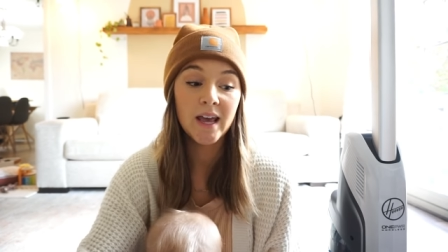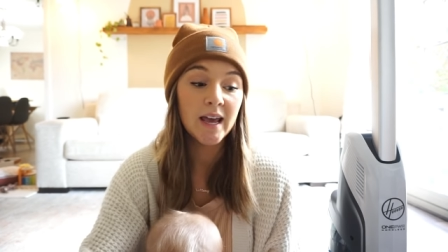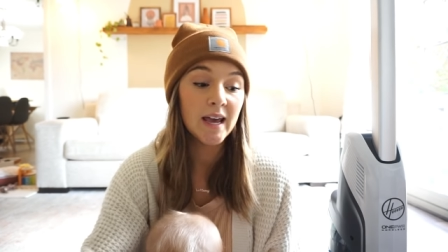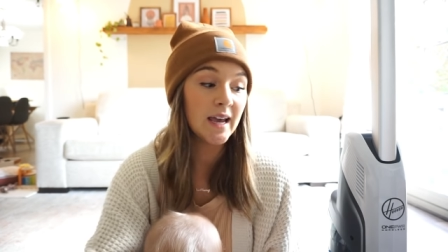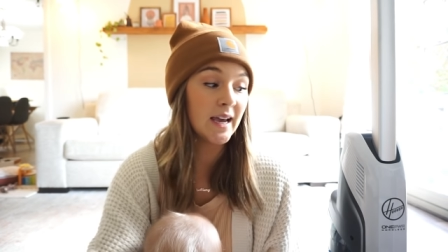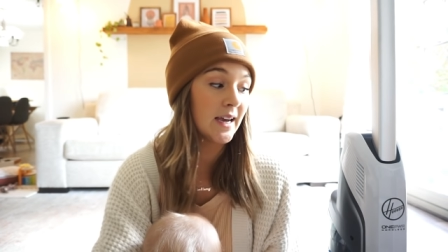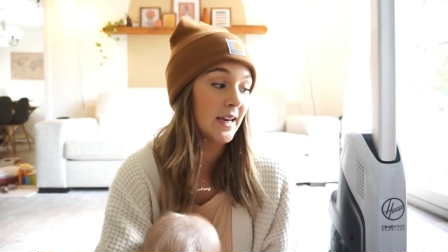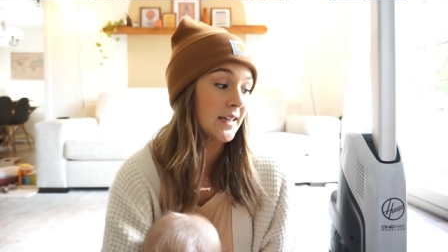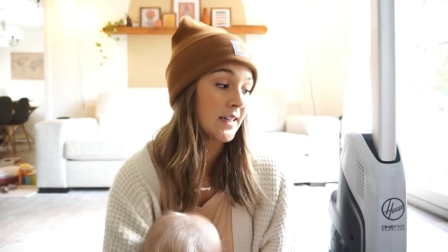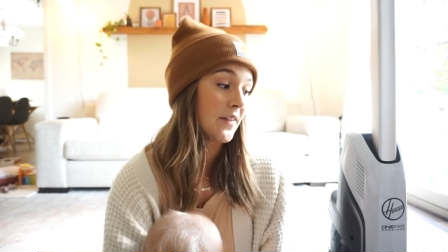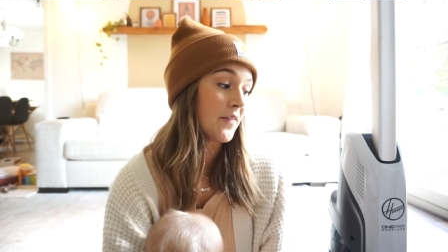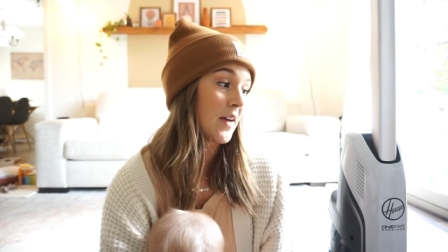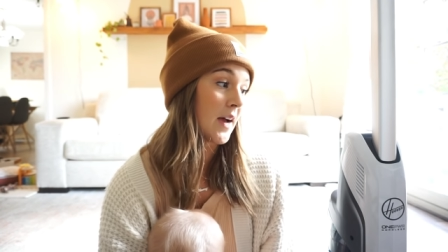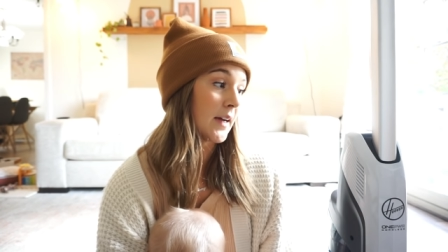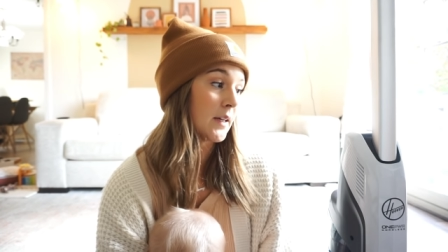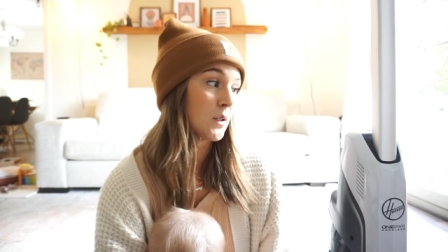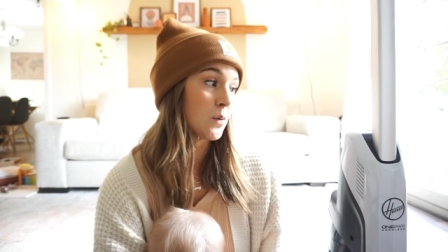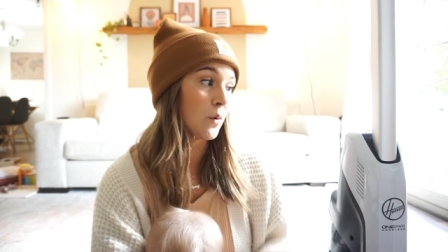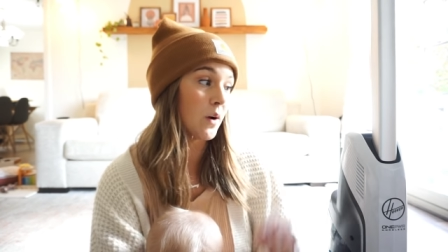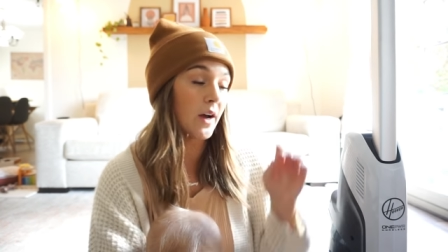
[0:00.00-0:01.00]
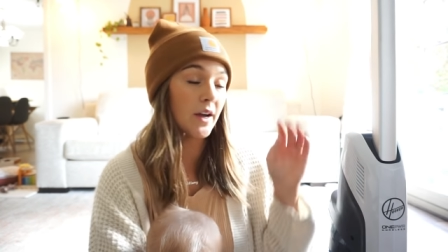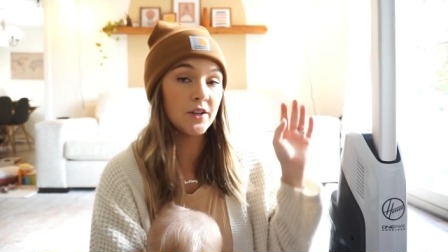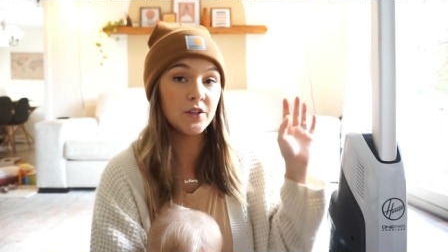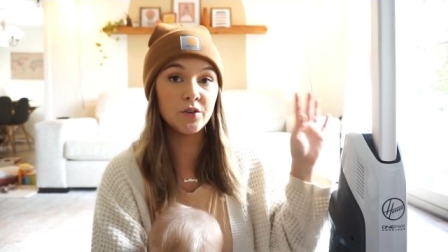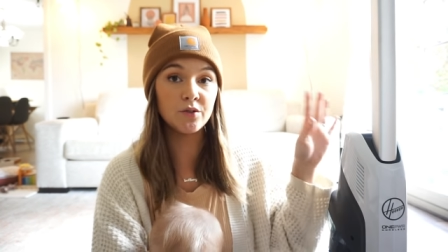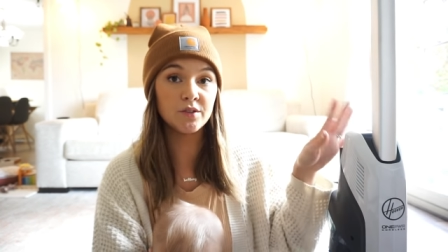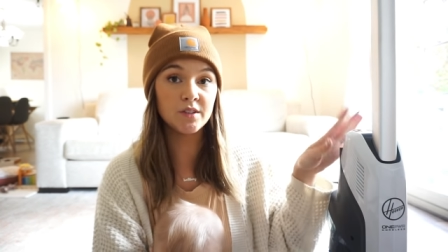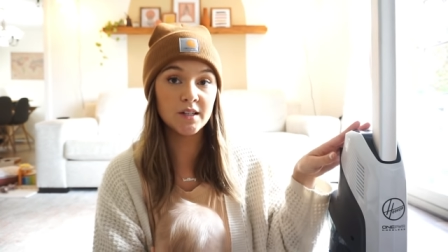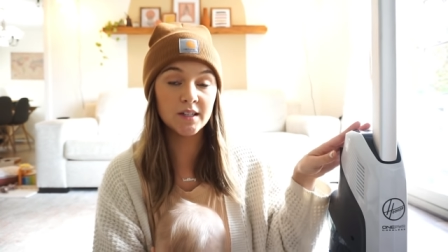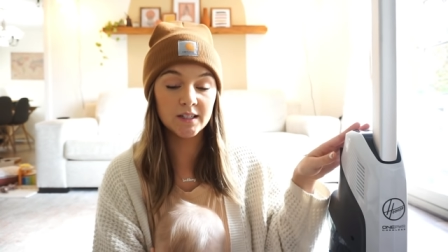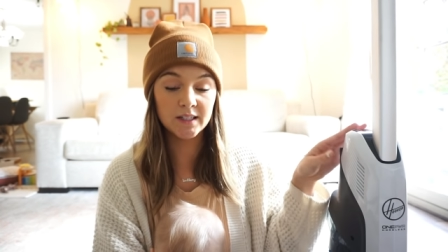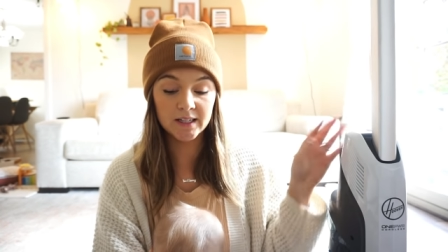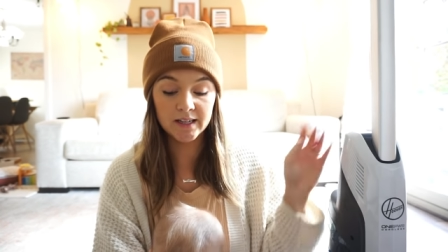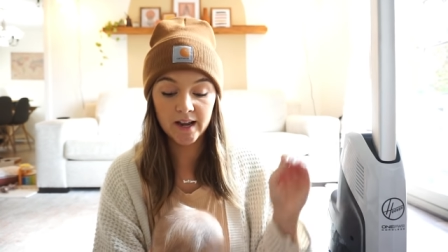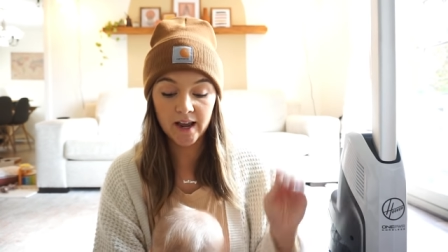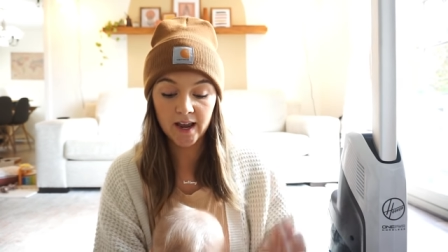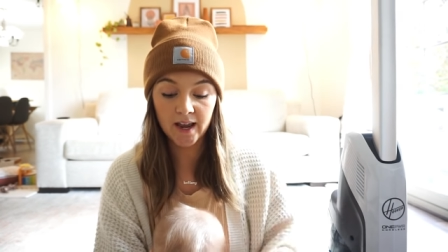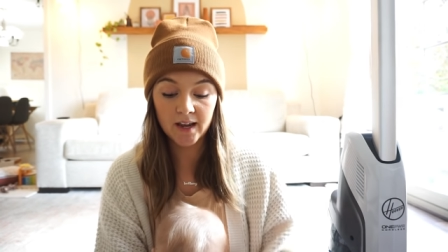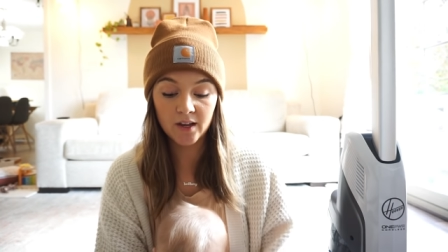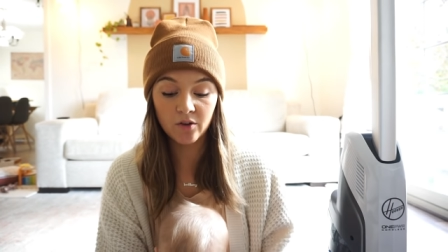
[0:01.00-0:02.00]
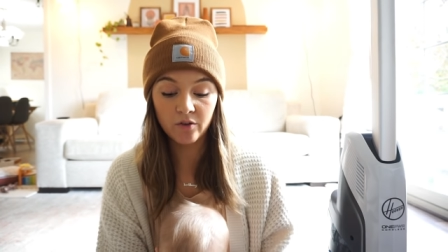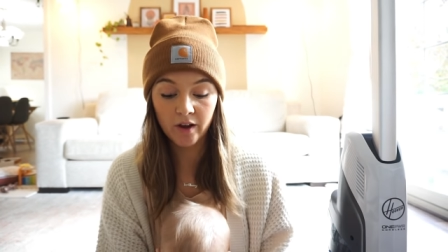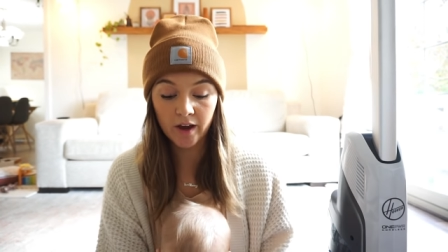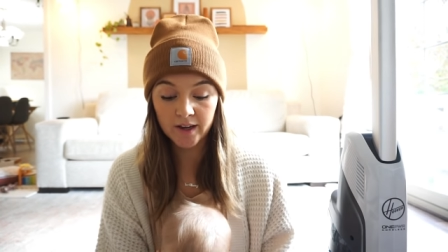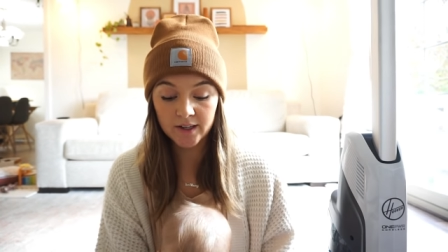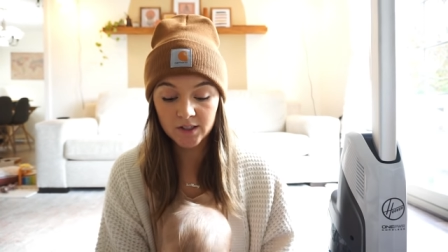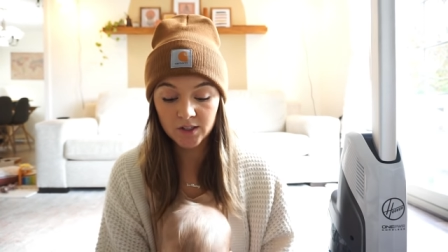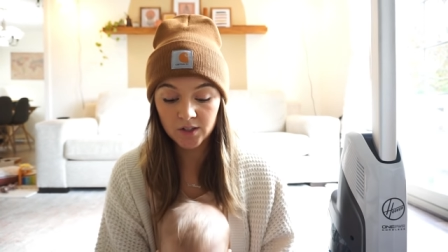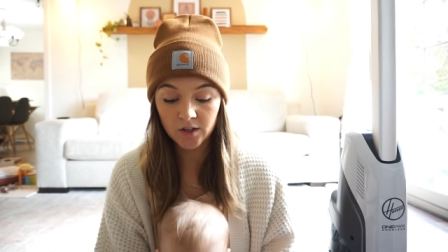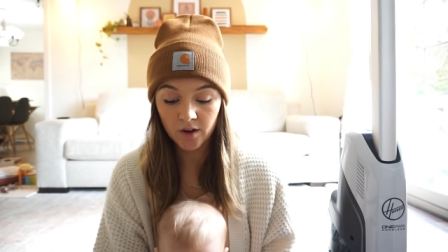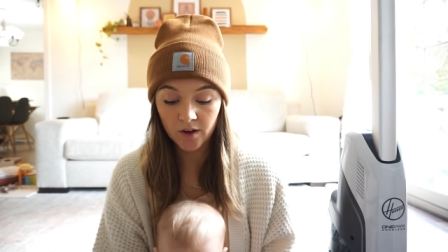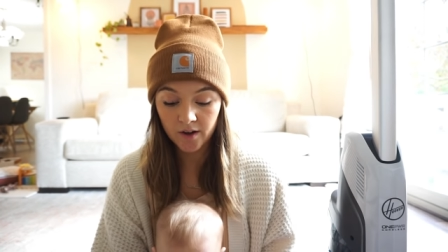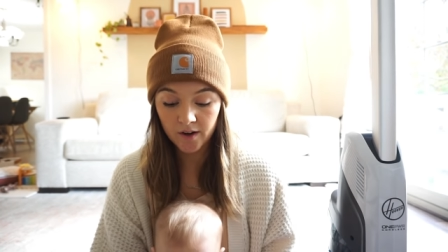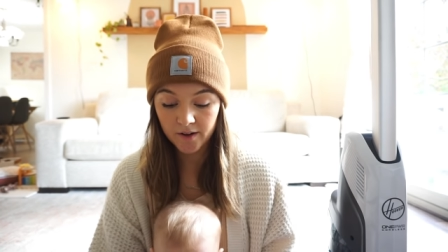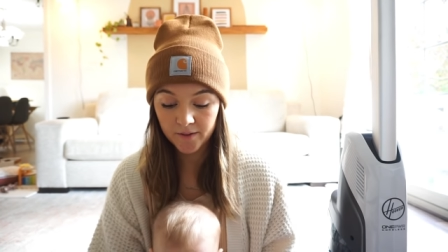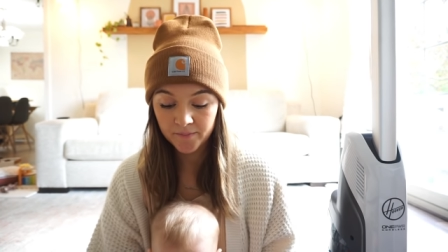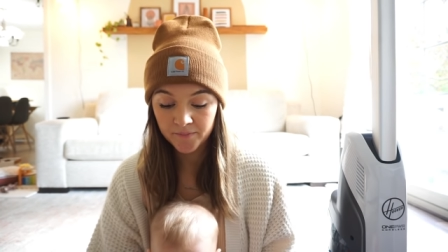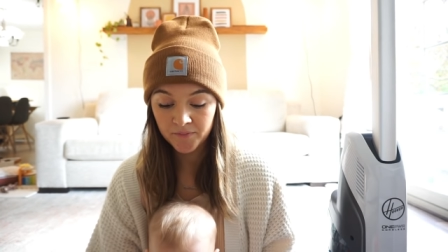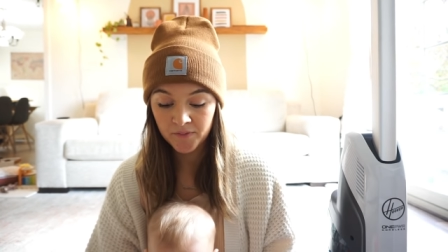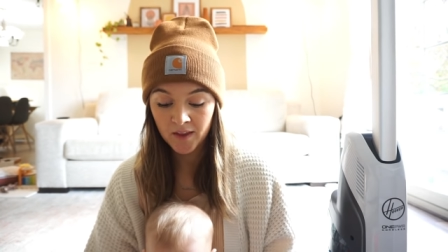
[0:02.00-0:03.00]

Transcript: and that is what I used today you guys saw